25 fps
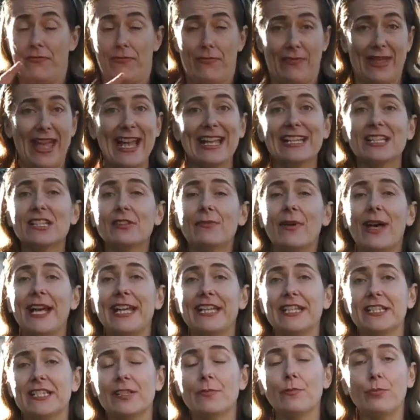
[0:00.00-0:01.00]
That's why
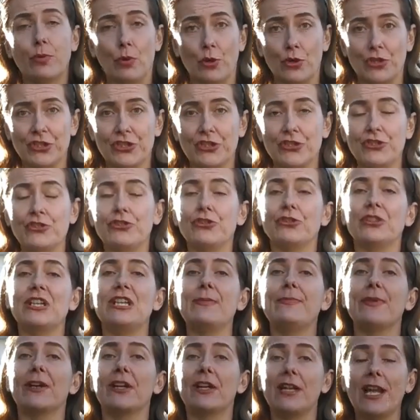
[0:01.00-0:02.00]
it is important to
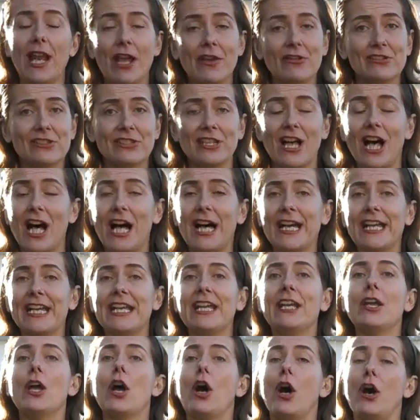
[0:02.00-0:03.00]
keep a close eye